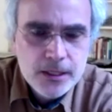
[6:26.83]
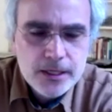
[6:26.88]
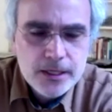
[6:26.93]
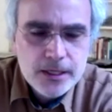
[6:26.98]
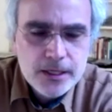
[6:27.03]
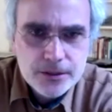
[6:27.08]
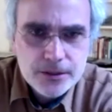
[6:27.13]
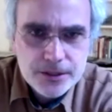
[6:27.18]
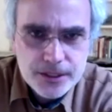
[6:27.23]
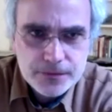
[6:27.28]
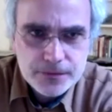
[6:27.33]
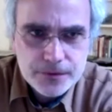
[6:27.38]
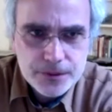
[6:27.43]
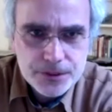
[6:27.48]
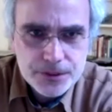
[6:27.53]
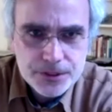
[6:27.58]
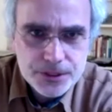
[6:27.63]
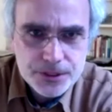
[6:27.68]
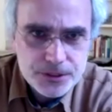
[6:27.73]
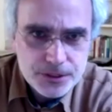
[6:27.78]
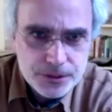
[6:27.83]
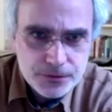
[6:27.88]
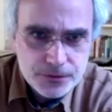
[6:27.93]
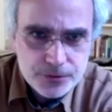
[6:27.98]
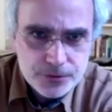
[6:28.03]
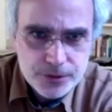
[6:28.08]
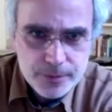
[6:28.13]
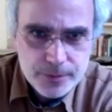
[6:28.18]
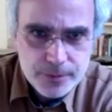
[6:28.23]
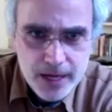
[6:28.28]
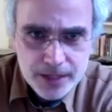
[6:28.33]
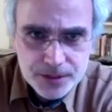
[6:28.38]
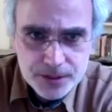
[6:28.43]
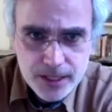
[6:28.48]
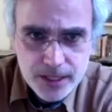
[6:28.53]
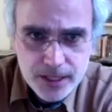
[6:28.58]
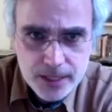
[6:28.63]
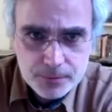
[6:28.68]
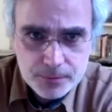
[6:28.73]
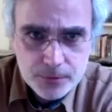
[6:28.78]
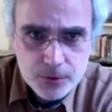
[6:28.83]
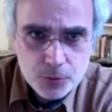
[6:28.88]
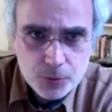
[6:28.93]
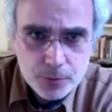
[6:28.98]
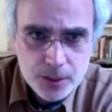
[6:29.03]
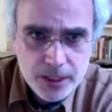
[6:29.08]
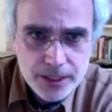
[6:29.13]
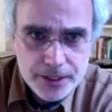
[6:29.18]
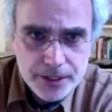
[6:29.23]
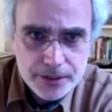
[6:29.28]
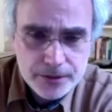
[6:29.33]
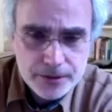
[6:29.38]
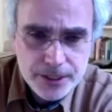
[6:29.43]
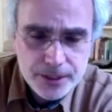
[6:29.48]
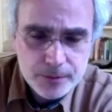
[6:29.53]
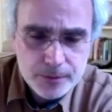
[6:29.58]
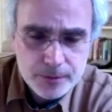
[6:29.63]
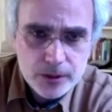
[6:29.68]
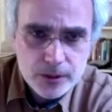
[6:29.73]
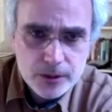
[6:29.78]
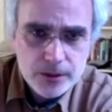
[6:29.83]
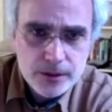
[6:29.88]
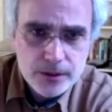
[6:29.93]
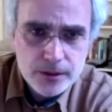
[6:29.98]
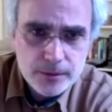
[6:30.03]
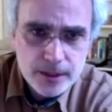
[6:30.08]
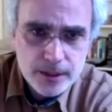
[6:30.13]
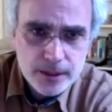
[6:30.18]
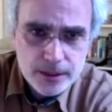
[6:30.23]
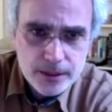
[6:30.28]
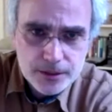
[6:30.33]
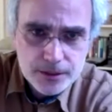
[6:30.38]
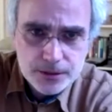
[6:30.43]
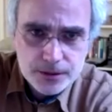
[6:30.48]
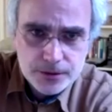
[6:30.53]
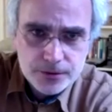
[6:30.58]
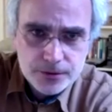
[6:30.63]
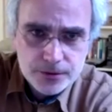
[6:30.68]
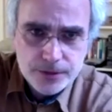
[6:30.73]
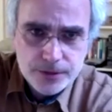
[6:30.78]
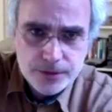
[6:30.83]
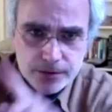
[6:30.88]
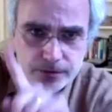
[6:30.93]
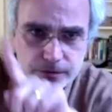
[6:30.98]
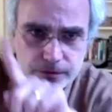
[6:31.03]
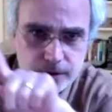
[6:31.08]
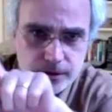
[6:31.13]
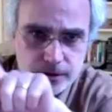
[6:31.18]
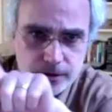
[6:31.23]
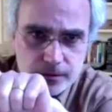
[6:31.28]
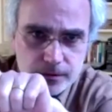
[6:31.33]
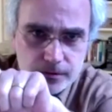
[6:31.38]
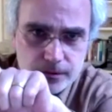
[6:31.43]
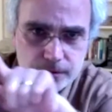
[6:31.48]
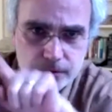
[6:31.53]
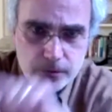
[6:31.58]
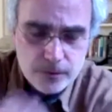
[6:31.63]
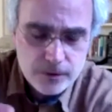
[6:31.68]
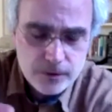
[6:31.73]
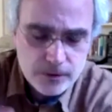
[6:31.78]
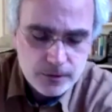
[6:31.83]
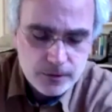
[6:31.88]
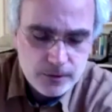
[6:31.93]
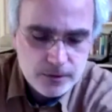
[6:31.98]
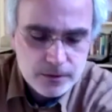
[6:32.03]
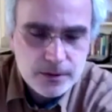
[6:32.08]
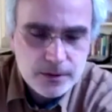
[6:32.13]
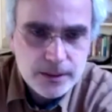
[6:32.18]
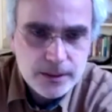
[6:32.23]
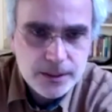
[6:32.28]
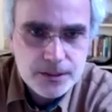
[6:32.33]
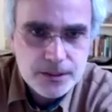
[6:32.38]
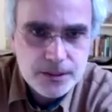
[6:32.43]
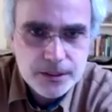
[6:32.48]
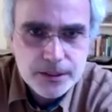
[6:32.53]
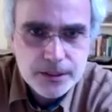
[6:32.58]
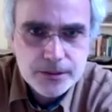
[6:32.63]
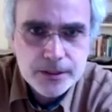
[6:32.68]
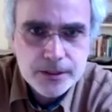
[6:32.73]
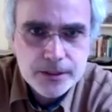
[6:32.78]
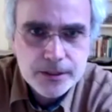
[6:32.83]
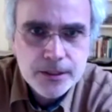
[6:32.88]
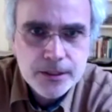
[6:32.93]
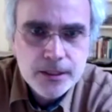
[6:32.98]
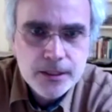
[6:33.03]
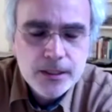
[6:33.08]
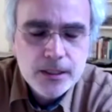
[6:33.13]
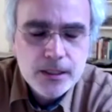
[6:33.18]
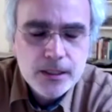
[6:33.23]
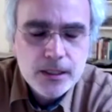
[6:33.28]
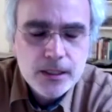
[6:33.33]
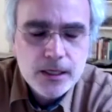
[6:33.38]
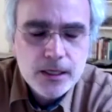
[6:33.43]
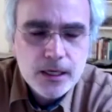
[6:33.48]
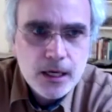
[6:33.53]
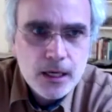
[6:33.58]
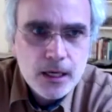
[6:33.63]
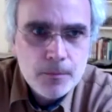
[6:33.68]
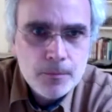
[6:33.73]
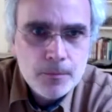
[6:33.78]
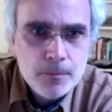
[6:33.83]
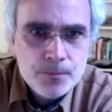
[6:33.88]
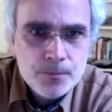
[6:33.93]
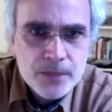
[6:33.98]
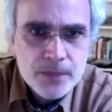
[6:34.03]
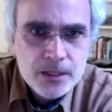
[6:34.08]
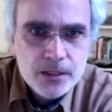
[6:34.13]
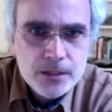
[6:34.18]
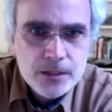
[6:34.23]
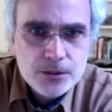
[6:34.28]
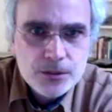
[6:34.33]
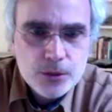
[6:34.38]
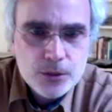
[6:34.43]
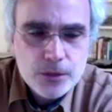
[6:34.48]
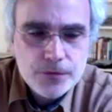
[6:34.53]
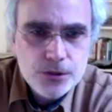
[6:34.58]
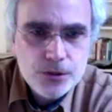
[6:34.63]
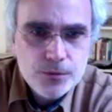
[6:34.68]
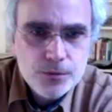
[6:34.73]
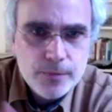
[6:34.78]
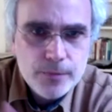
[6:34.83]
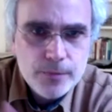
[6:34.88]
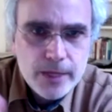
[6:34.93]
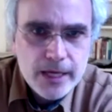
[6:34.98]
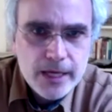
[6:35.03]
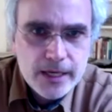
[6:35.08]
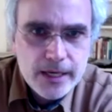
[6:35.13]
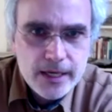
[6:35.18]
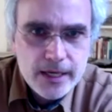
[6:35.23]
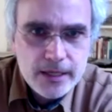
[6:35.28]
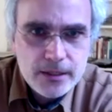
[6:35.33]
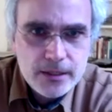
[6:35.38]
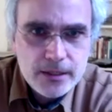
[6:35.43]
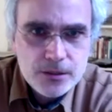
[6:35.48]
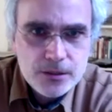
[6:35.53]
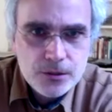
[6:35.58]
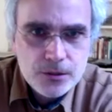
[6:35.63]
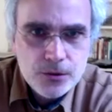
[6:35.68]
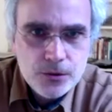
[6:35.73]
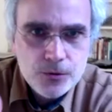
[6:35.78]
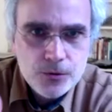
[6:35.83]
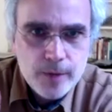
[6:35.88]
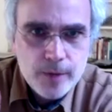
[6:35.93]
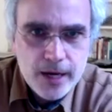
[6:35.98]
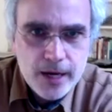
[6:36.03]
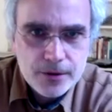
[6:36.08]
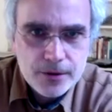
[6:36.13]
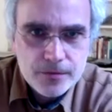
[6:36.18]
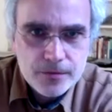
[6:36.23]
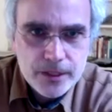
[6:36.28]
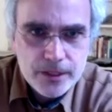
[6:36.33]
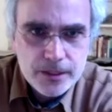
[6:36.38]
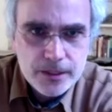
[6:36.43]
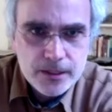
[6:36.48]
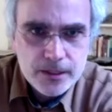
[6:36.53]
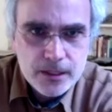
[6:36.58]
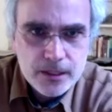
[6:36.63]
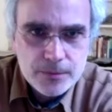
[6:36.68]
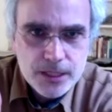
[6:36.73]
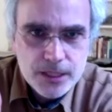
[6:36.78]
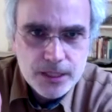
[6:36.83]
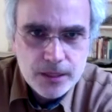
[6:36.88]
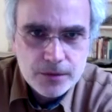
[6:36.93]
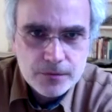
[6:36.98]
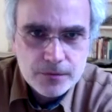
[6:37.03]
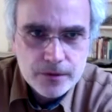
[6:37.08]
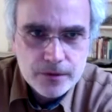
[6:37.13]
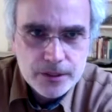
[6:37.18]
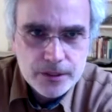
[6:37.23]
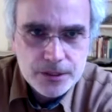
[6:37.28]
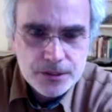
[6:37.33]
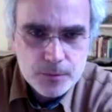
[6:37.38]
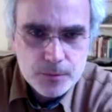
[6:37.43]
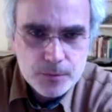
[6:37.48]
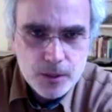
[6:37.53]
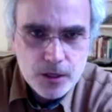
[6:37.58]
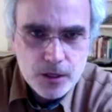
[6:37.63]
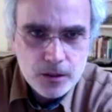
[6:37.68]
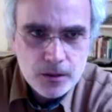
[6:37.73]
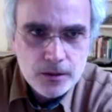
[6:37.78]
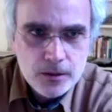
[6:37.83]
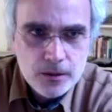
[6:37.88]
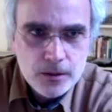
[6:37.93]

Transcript: The only difference is the 3 bonds are not coplanar anymore, because there's 3 of 4 tetrahedron. So if you do make a tube out of it, it comes out very small.